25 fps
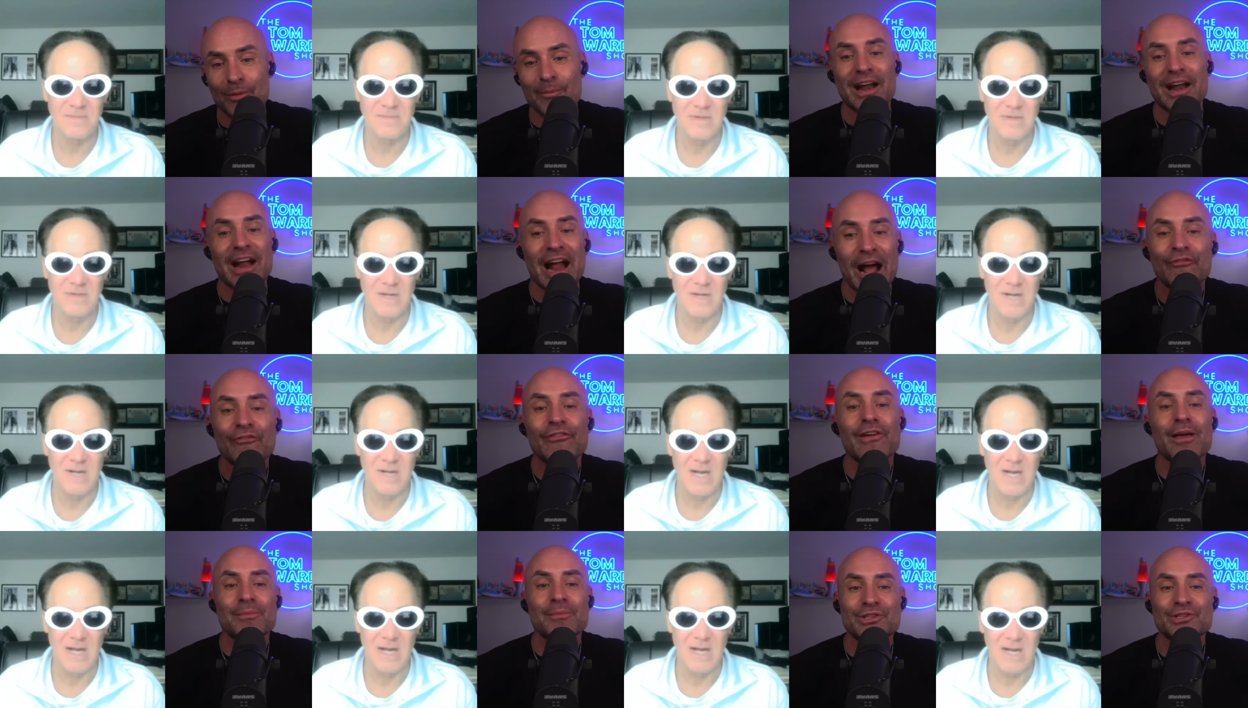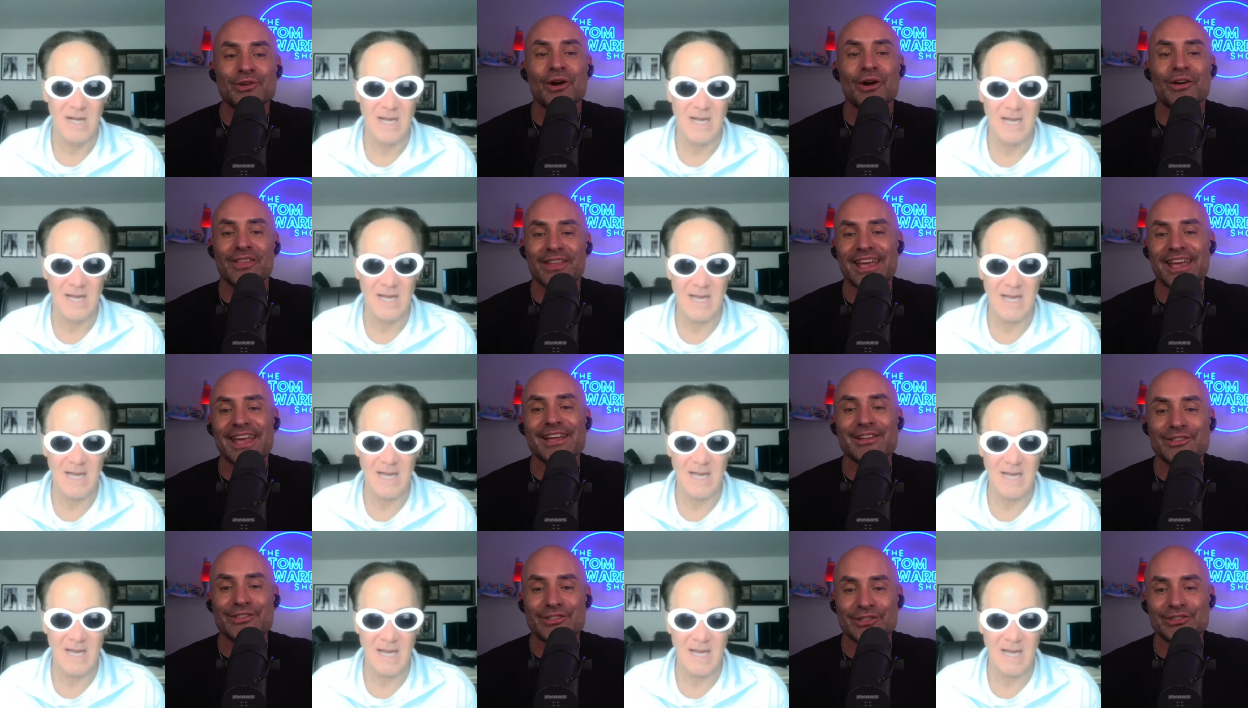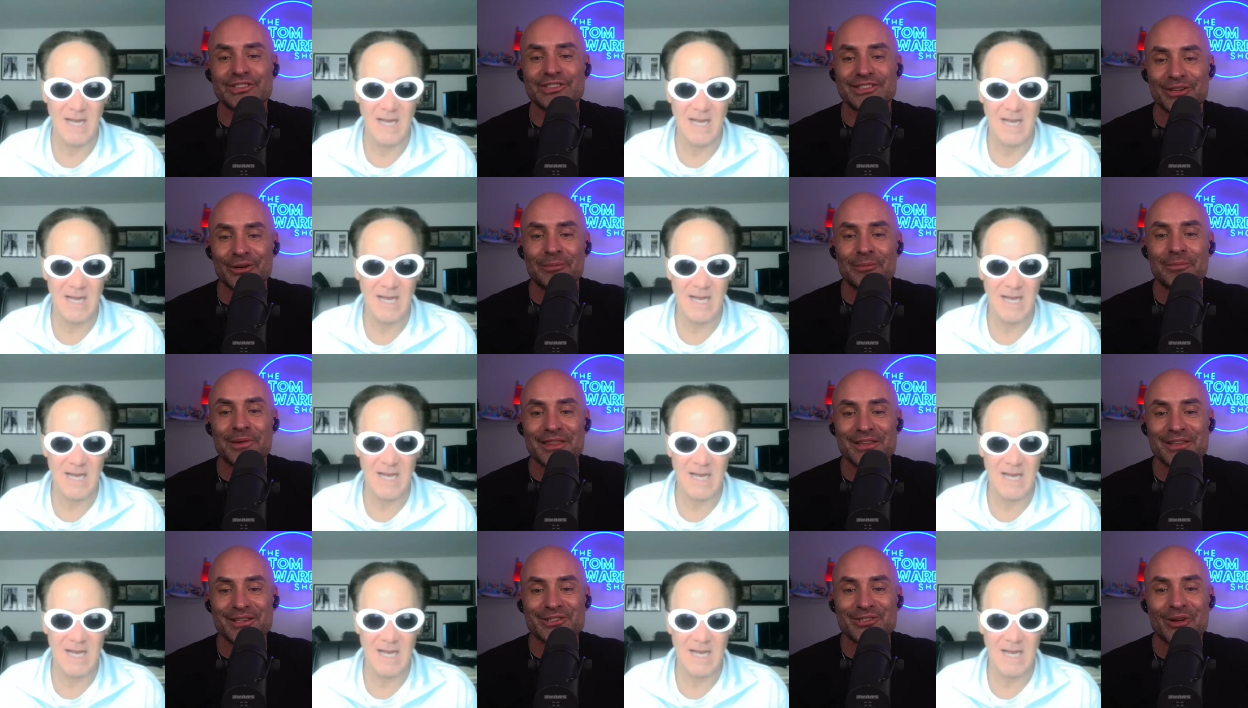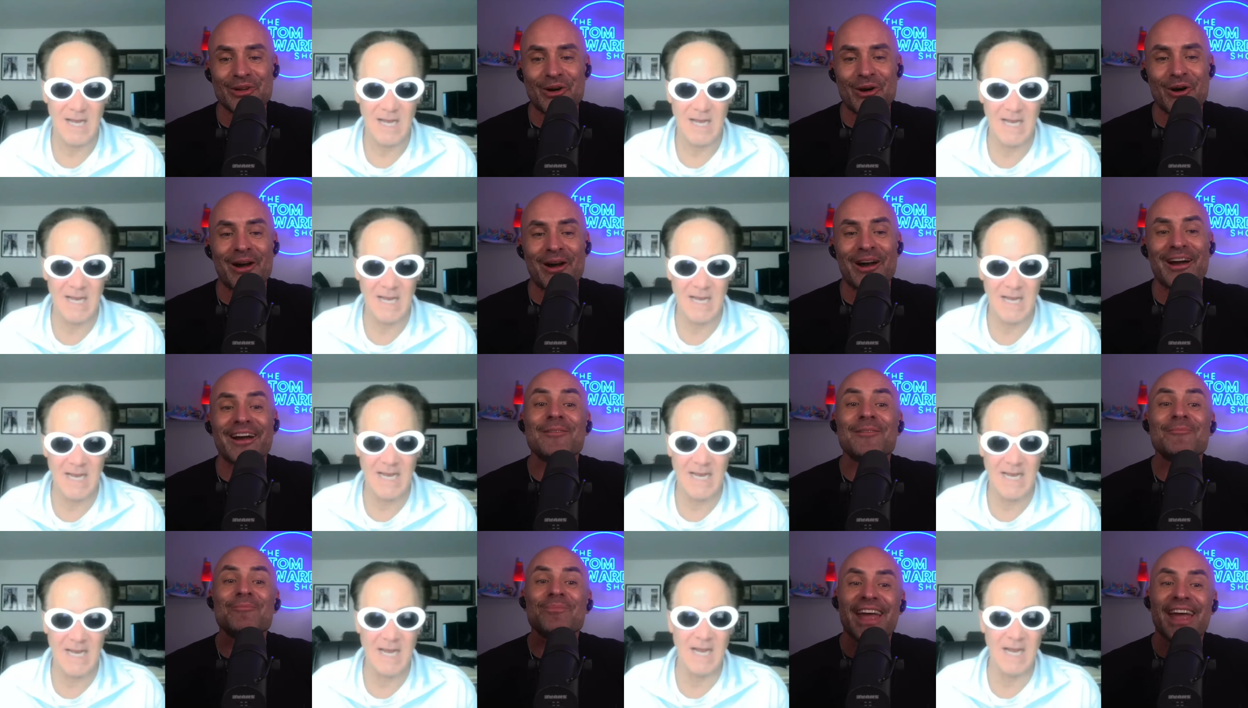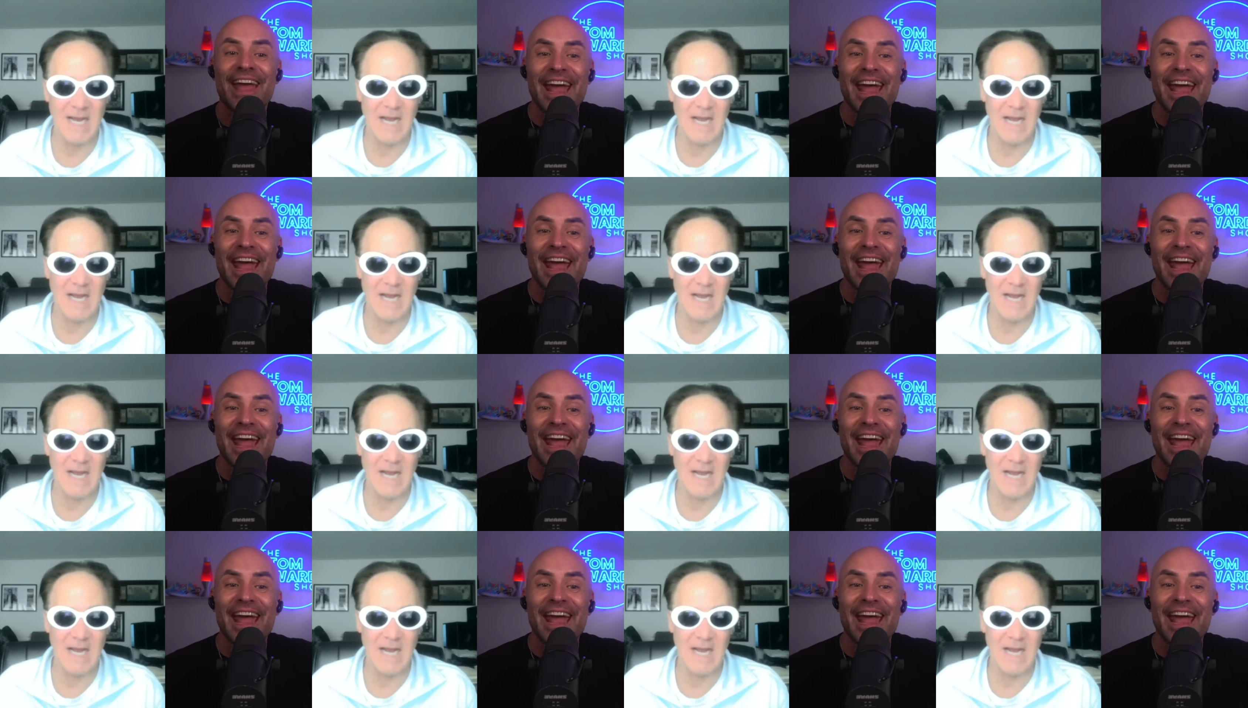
Speaker 1: how famous you are, the kids should still be the star. And I,